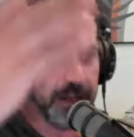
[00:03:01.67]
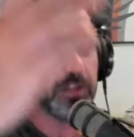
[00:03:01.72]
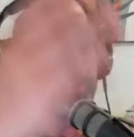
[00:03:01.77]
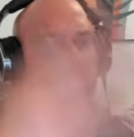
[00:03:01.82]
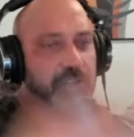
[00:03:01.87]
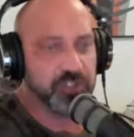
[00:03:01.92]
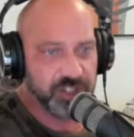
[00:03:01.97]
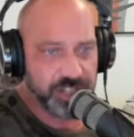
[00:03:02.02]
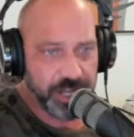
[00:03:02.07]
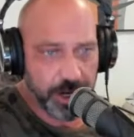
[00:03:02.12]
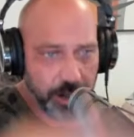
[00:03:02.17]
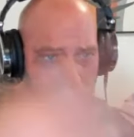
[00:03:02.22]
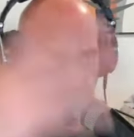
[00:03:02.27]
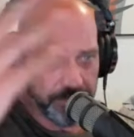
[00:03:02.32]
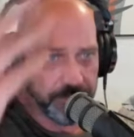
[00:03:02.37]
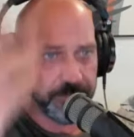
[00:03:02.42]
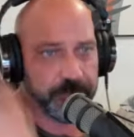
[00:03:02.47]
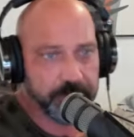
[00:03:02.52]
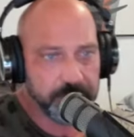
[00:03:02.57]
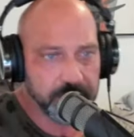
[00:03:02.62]
a little setup
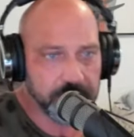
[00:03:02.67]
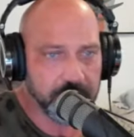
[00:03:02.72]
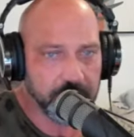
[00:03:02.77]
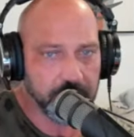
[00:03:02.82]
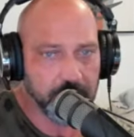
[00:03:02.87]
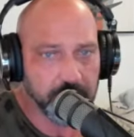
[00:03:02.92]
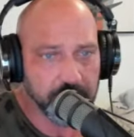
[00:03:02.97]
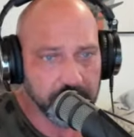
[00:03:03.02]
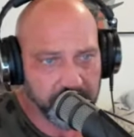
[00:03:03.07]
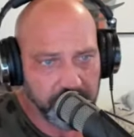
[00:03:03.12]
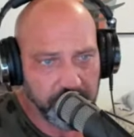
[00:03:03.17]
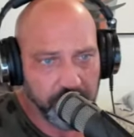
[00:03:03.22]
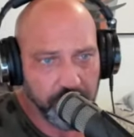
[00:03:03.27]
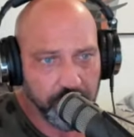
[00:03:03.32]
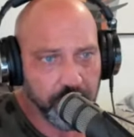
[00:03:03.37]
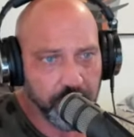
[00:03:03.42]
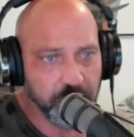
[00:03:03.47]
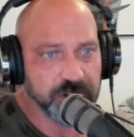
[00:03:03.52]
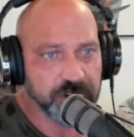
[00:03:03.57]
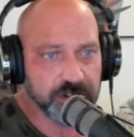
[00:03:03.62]
to,
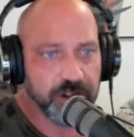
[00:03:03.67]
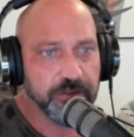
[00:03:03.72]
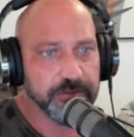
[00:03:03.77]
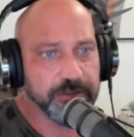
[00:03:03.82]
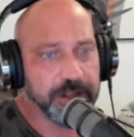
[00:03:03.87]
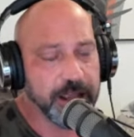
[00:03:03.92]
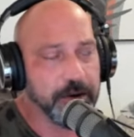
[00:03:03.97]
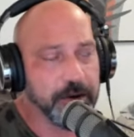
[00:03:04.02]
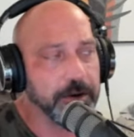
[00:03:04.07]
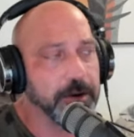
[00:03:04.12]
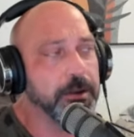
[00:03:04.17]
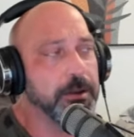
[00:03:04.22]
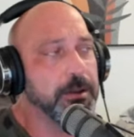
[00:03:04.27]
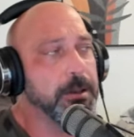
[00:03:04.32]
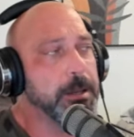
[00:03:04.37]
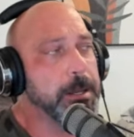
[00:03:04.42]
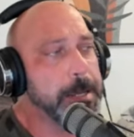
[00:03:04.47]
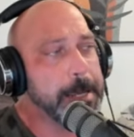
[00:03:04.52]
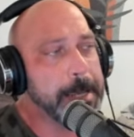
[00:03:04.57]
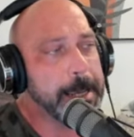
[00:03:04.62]
put stuff down.
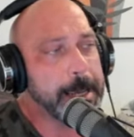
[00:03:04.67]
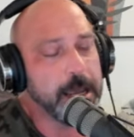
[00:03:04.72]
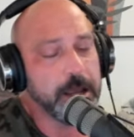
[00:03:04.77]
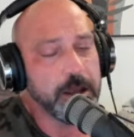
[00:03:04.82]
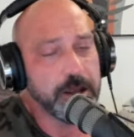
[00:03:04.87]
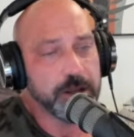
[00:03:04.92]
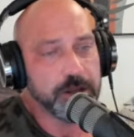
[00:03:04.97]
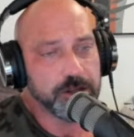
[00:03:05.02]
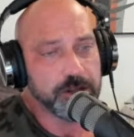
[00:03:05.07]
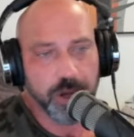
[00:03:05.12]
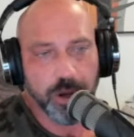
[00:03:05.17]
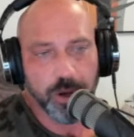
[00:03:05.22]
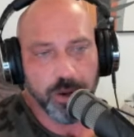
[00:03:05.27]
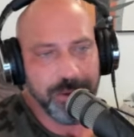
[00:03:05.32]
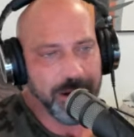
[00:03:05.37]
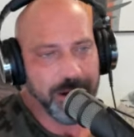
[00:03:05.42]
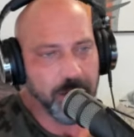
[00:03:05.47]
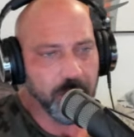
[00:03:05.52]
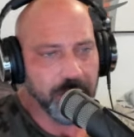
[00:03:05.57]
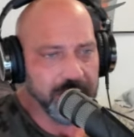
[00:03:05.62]
So
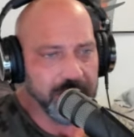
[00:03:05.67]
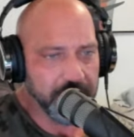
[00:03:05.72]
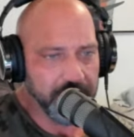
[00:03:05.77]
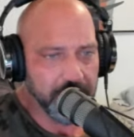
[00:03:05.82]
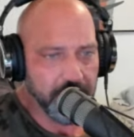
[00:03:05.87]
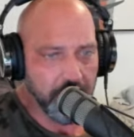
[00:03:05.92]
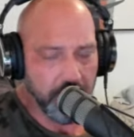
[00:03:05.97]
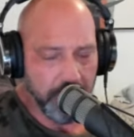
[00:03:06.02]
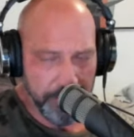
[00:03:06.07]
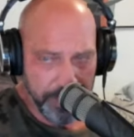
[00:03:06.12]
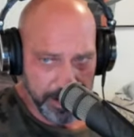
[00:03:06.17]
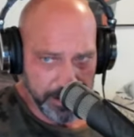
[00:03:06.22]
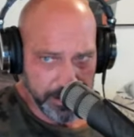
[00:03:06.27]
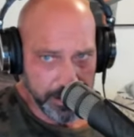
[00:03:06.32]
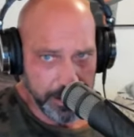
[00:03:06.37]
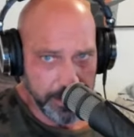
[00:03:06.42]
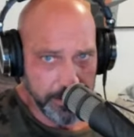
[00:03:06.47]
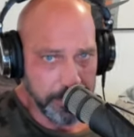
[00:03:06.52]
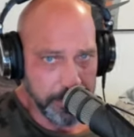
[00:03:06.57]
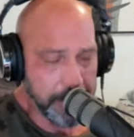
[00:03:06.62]
about a week later, I went back
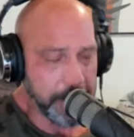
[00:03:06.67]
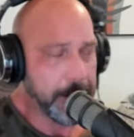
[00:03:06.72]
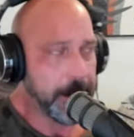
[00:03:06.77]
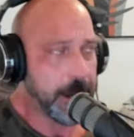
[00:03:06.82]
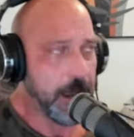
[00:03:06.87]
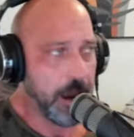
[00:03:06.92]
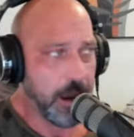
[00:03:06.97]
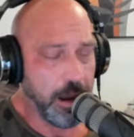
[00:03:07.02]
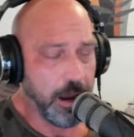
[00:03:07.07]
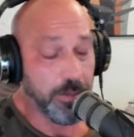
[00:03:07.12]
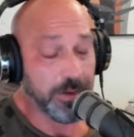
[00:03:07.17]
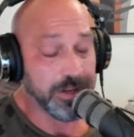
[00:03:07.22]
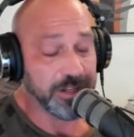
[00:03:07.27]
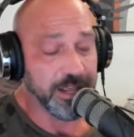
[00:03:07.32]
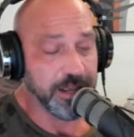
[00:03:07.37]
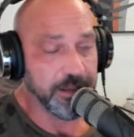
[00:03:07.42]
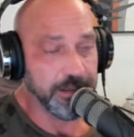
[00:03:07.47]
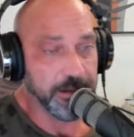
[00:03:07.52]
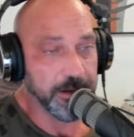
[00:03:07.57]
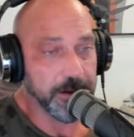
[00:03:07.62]
down. I went
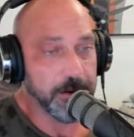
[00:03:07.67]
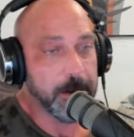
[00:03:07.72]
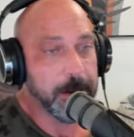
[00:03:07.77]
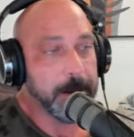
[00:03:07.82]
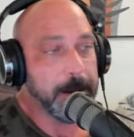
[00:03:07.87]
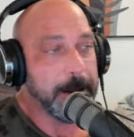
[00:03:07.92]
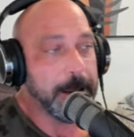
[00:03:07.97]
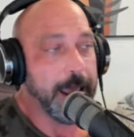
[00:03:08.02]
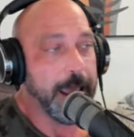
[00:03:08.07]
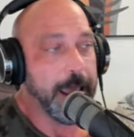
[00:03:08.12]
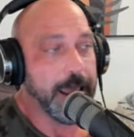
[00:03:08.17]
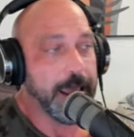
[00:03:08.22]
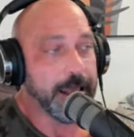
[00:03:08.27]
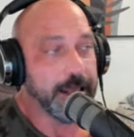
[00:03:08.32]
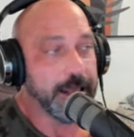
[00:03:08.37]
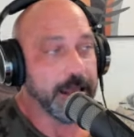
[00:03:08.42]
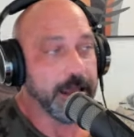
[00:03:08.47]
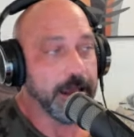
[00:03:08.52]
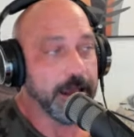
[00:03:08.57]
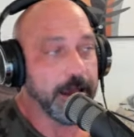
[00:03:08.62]
down there.
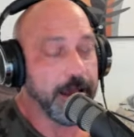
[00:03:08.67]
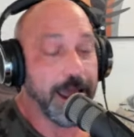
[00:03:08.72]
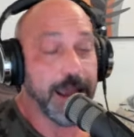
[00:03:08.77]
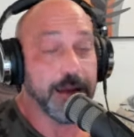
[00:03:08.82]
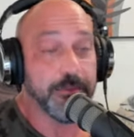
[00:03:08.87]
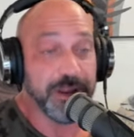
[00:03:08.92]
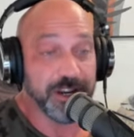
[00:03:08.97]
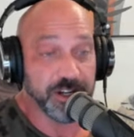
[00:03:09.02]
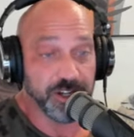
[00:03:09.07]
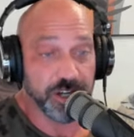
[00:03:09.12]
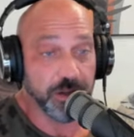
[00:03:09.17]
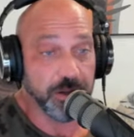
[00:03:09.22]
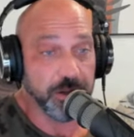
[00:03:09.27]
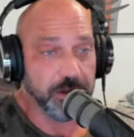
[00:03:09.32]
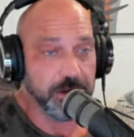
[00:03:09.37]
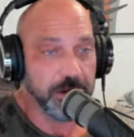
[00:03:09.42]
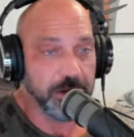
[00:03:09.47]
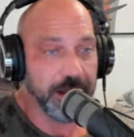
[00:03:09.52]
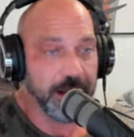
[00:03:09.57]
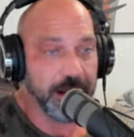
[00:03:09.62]
And I had met Jill,
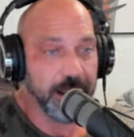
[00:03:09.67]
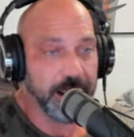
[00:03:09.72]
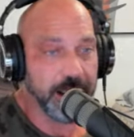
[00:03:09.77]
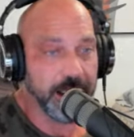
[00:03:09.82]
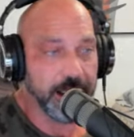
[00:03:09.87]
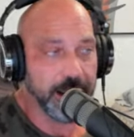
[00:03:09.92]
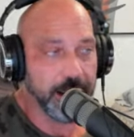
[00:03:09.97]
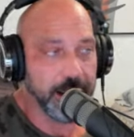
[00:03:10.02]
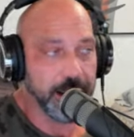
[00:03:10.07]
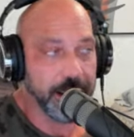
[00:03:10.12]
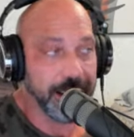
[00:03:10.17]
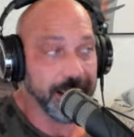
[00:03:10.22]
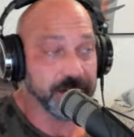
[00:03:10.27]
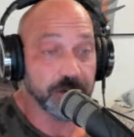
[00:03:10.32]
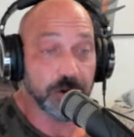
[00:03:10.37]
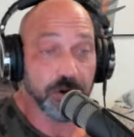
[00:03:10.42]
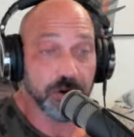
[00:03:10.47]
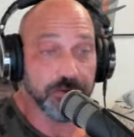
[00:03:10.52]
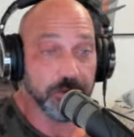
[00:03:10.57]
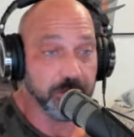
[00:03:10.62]
and I had
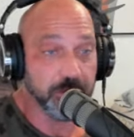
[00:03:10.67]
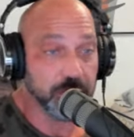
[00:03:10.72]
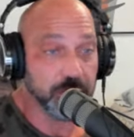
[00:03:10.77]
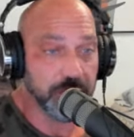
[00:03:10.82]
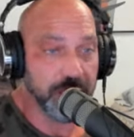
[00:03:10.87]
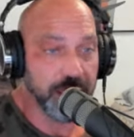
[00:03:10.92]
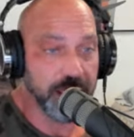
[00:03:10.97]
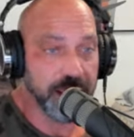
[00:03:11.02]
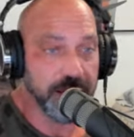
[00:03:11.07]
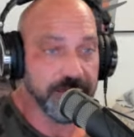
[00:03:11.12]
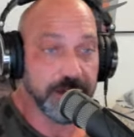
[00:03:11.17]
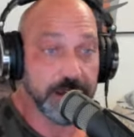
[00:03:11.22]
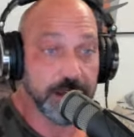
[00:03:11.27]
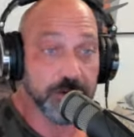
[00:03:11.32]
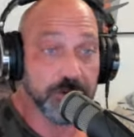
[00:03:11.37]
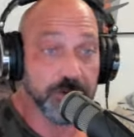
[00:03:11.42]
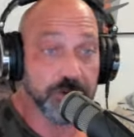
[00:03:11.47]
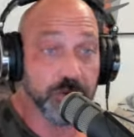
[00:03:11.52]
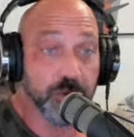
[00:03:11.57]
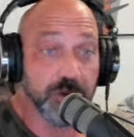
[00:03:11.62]
asked her if it was okay if I
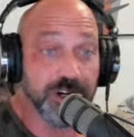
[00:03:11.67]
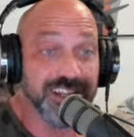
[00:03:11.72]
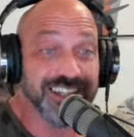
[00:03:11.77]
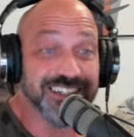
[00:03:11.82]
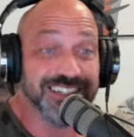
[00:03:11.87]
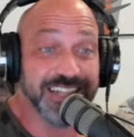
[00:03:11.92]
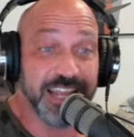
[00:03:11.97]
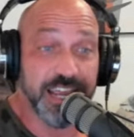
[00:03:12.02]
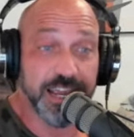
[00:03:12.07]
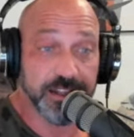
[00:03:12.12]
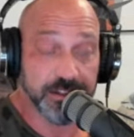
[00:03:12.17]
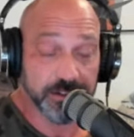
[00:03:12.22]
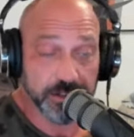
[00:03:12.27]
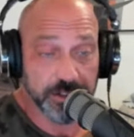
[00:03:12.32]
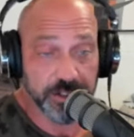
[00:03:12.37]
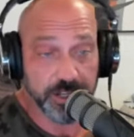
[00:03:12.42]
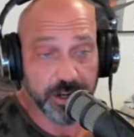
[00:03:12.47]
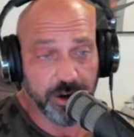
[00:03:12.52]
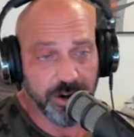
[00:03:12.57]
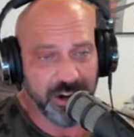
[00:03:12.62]
used one of the stands,
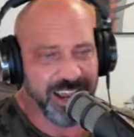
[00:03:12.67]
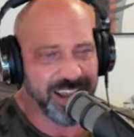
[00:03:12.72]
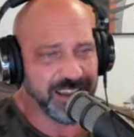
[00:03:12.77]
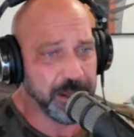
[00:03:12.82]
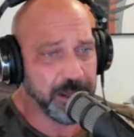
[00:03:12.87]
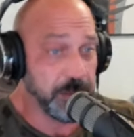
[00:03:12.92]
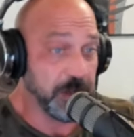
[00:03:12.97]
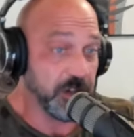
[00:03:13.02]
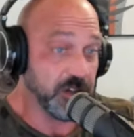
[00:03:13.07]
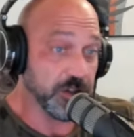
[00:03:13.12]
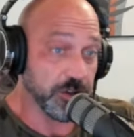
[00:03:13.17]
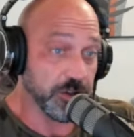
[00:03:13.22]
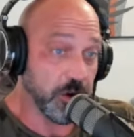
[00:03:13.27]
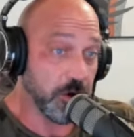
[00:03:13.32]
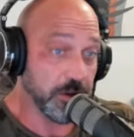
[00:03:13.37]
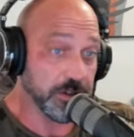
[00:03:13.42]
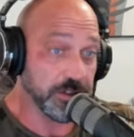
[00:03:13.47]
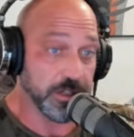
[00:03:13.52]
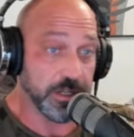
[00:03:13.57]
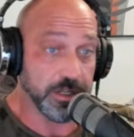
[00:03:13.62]
because they already had, business
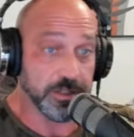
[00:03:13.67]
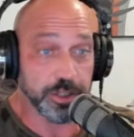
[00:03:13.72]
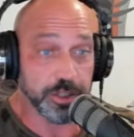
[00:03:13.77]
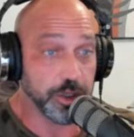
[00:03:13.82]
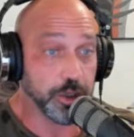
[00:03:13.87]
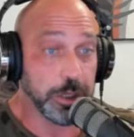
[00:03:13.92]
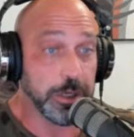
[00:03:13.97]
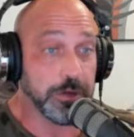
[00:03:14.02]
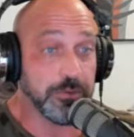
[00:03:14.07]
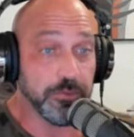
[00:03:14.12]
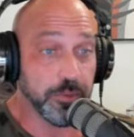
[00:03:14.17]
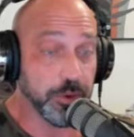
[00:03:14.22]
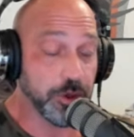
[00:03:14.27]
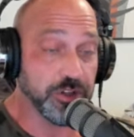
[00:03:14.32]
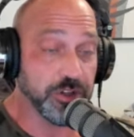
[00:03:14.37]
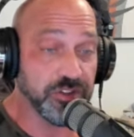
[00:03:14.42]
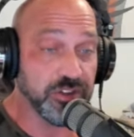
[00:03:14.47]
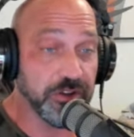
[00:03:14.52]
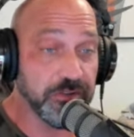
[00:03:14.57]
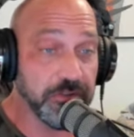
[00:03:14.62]
card stands that you can even put
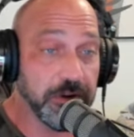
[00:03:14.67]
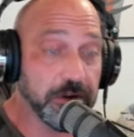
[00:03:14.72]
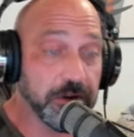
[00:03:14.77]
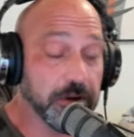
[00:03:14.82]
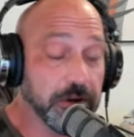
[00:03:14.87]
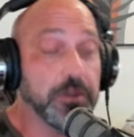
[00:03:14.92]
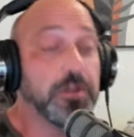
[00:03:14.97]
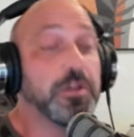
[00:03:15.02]
your stuff in.